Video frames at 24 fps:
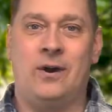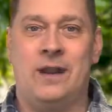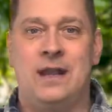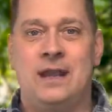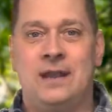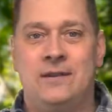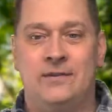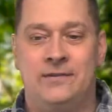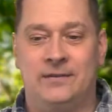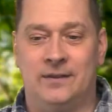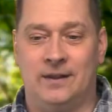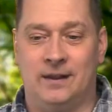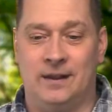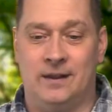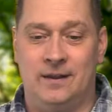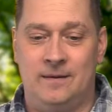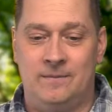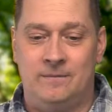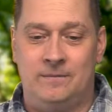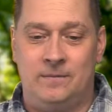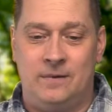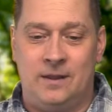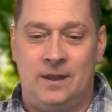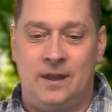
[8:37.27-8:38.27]
He's the,
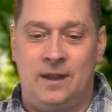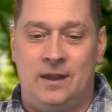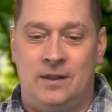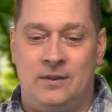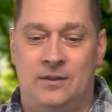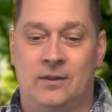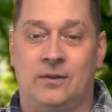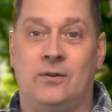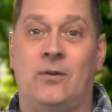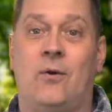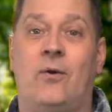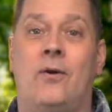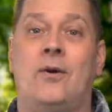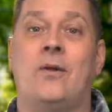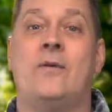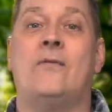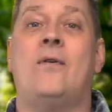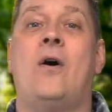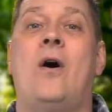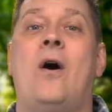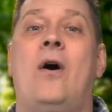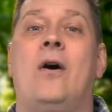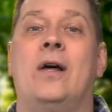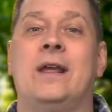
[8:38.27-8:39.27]
the Lord of
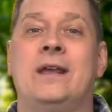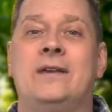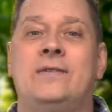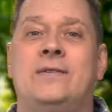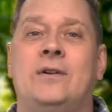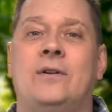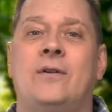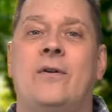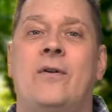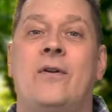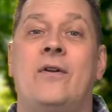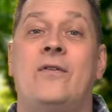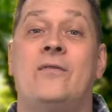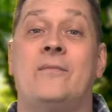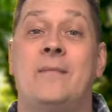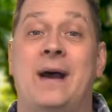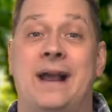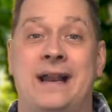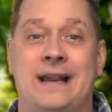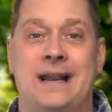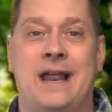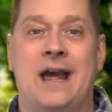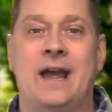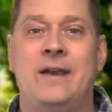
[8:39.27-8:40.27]
all. He's the Lord of my
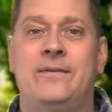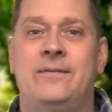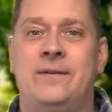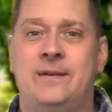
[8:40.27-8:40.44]
life.